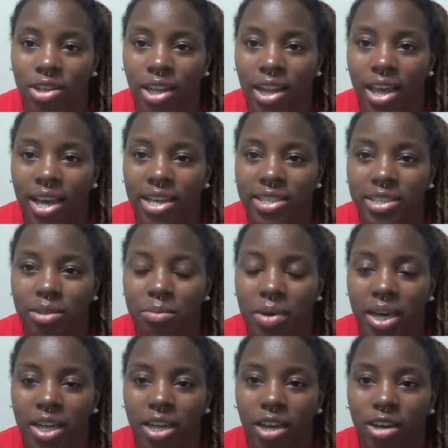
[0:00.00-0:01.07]
the line
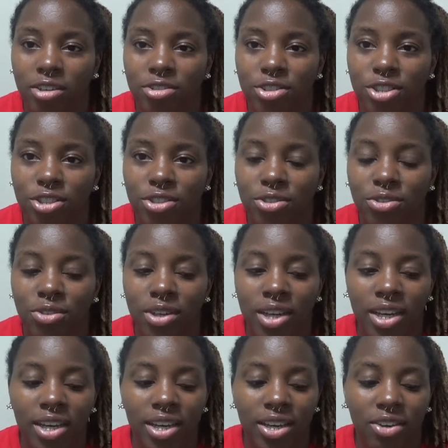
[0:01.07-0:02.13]
somebody hurt you
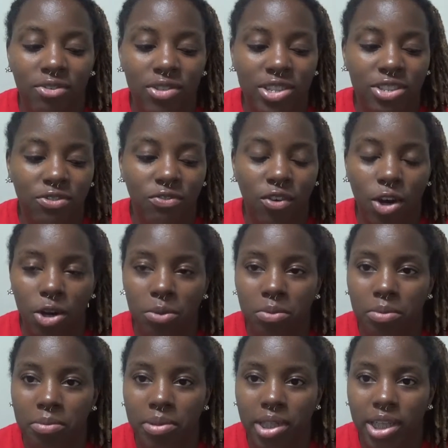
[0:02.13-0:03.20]
if it's
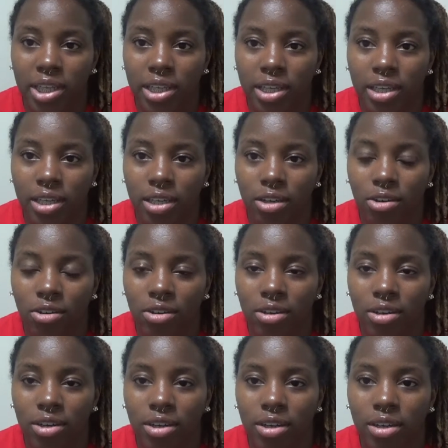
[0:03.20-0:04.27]
verbally or
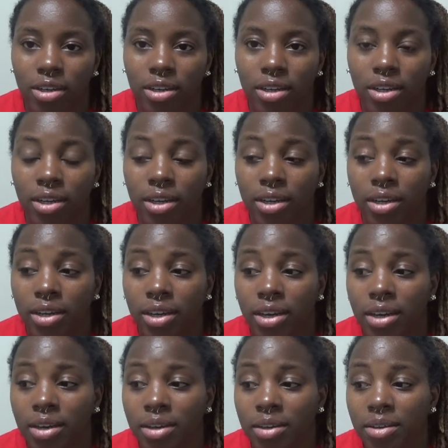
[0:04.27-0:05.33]

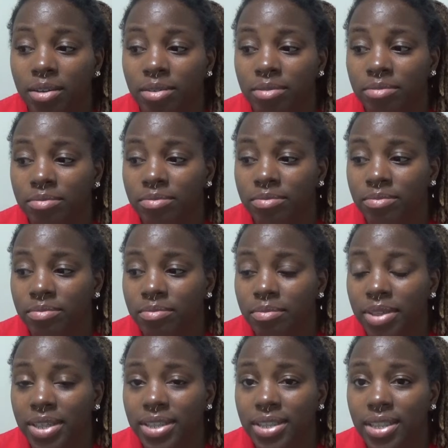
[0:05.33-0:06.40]
um,
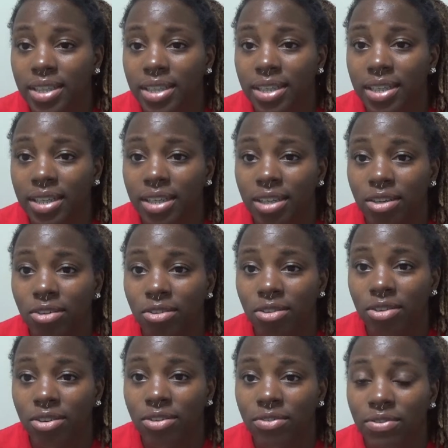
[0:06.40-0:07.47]
mentally
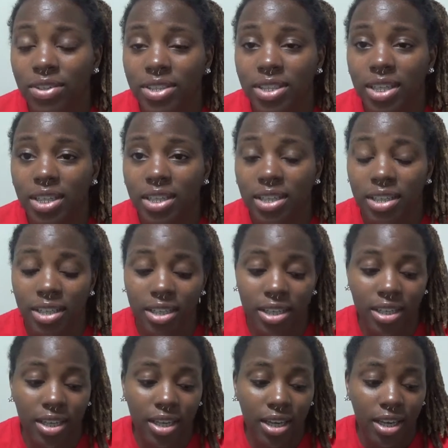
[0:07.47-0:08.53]
or
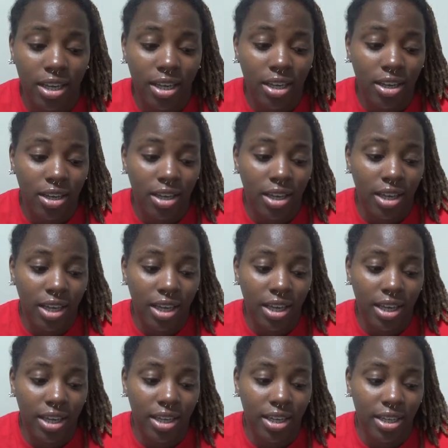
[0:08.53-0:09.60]
physically
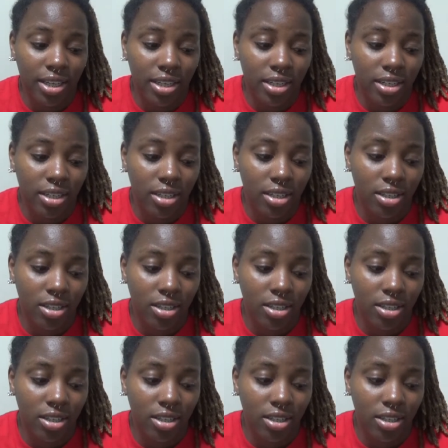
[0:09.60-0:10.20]
and